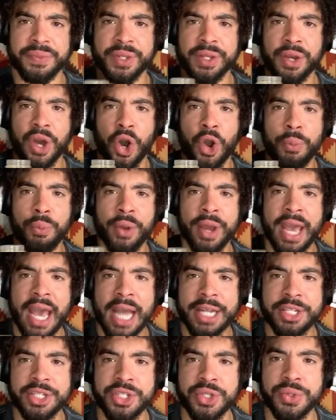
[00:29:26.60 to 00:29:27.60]
Oprah had
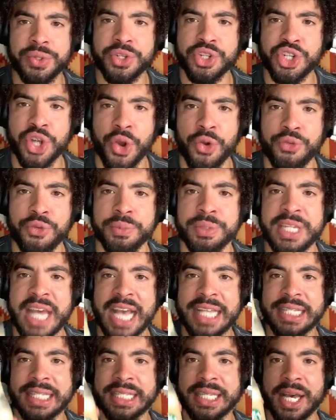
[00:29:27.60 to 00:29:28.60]
to do the show from
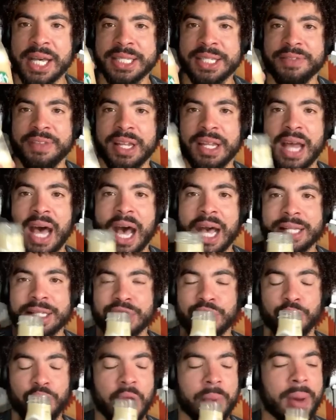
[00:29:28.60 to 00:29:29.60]
Texas because of the
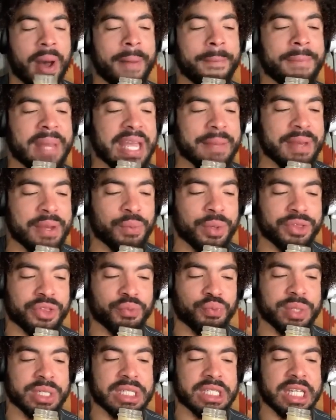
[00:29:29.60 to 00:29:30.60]
lawsuit. Come on, Mimi, with the
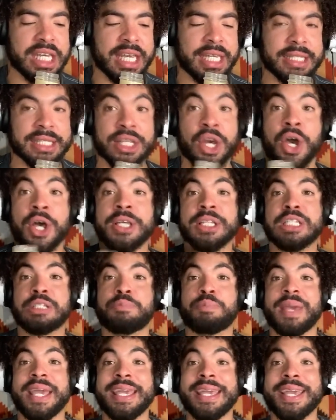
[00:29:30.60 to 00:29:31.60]
receipts.
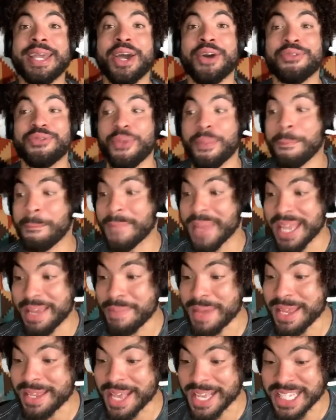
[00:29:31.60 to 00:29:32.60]
Speaking of
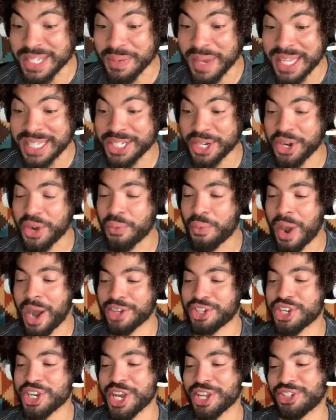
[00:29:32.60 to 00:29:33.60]
Mimi, guess what I
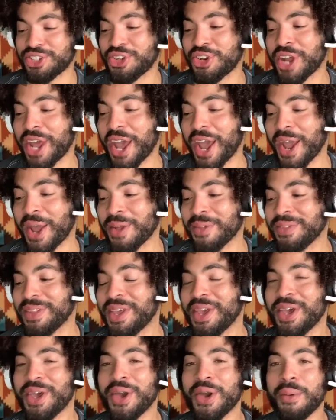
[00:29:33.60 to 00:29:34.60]
started watching
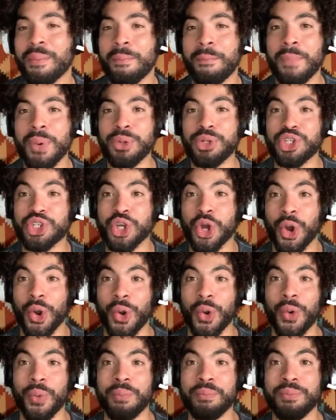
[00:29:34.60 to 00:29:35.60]
yesterday?
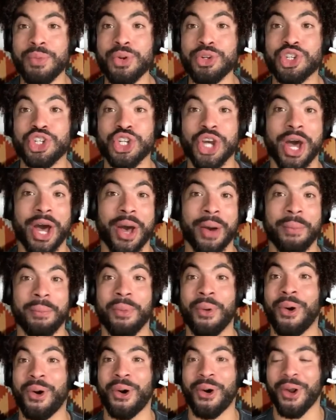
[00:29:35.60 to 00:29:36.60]
Mucha
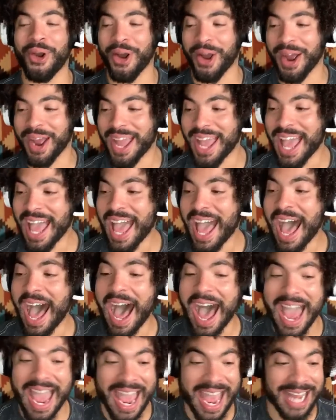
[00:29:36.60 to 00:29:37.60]
more.
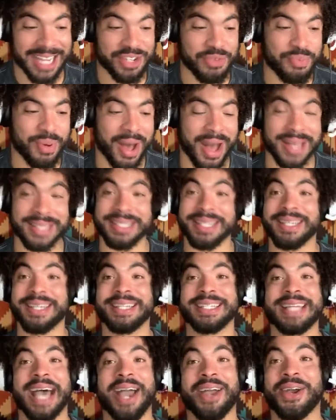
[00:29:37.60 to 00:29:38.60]
I had to pause it
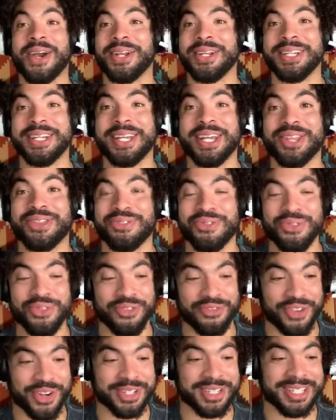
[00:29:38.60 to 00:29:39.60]
because I couldn't get through
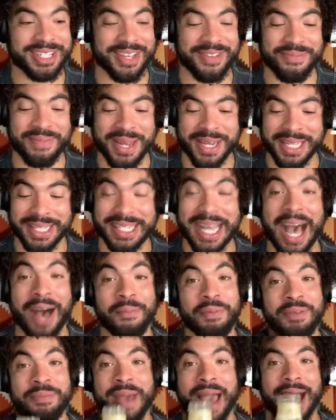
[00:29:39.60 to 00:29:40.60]
the first 10 minutes.
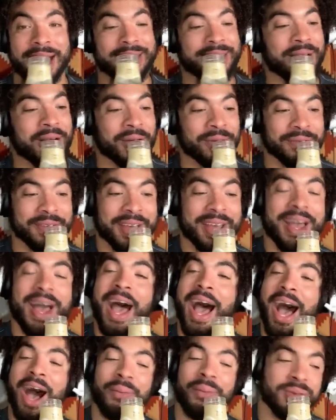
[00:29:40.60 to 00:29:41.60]
I'll be back, though.
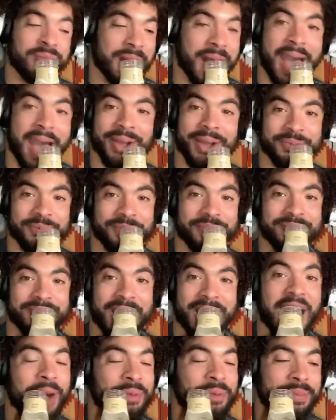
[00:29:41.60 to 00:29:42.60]
I'll be back.
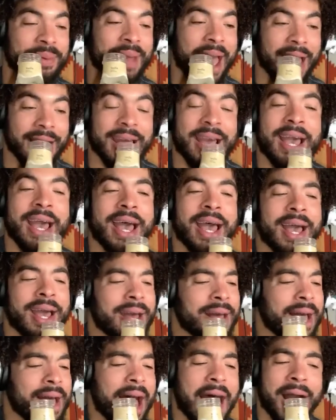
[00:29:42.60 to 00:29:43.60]
I'll be back.
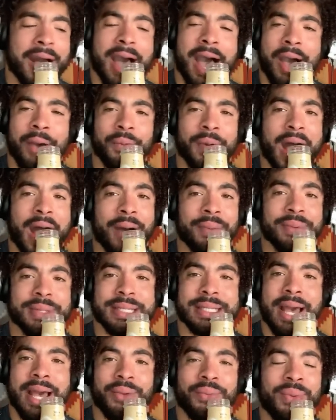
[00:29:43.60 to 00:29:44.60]
I was
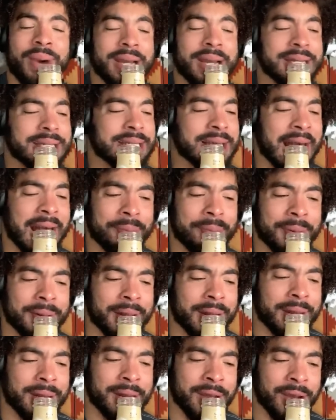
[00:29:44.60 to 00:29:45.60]
like, what is
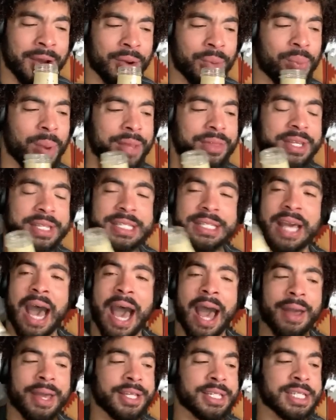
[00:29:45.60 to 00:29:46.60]
happening here? What this?
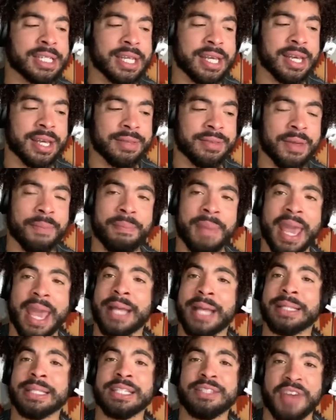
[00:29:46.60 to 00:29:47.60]
The
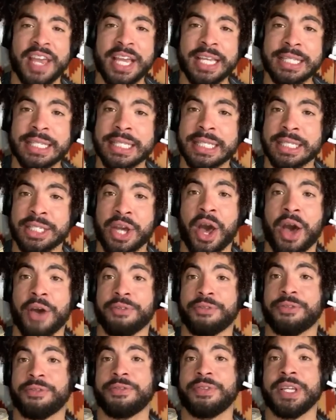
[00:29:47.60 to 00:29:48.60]
man's face is
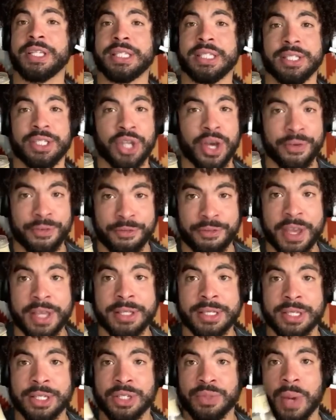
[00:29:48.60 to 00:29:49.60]
tough. It's a tough face
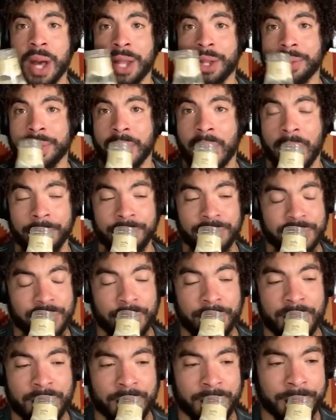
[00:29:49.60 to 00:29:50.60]
to swallow, y'all. I'm just gonna
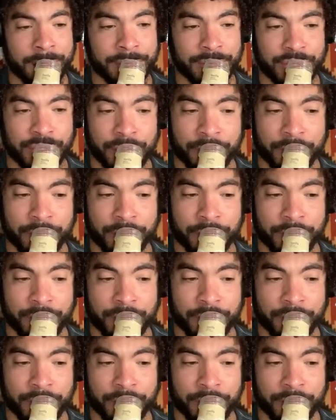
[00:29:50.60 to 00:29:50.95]
be real with you.